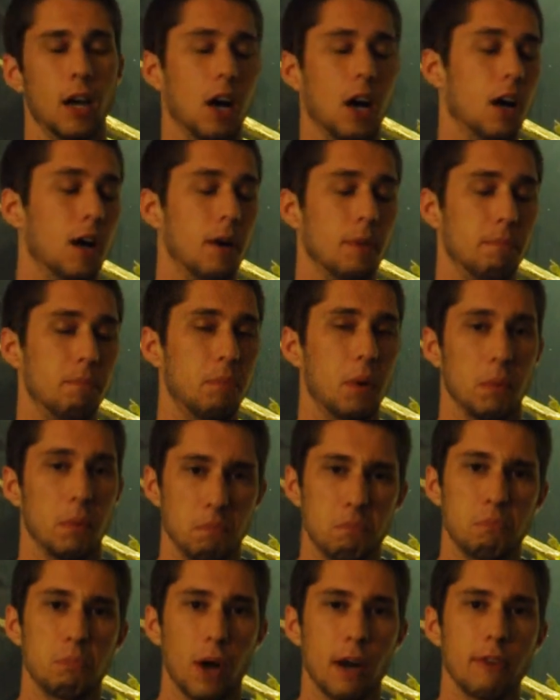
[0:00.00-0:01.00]
uh,
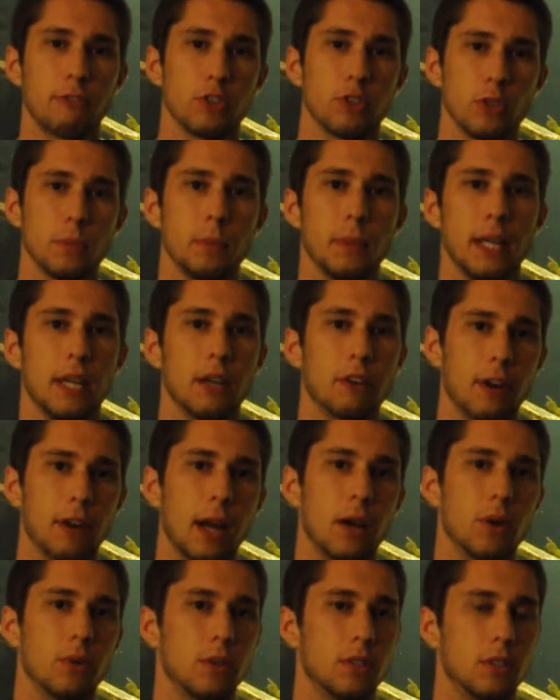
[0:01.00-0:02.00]
but preferably
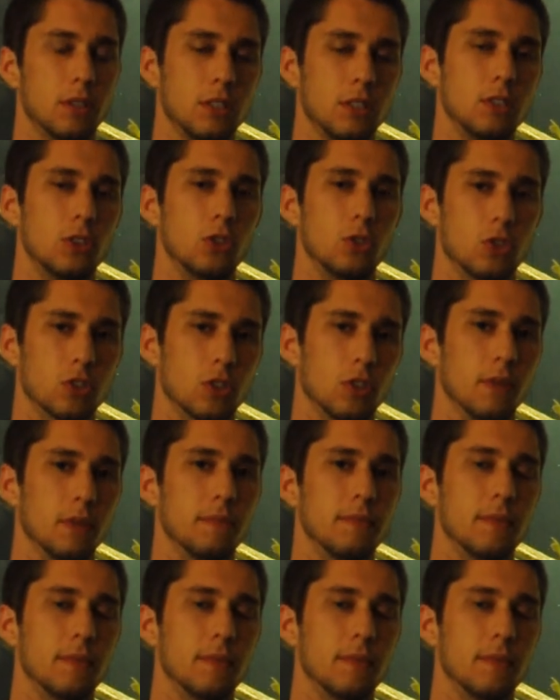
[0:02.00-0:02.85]
around neutral.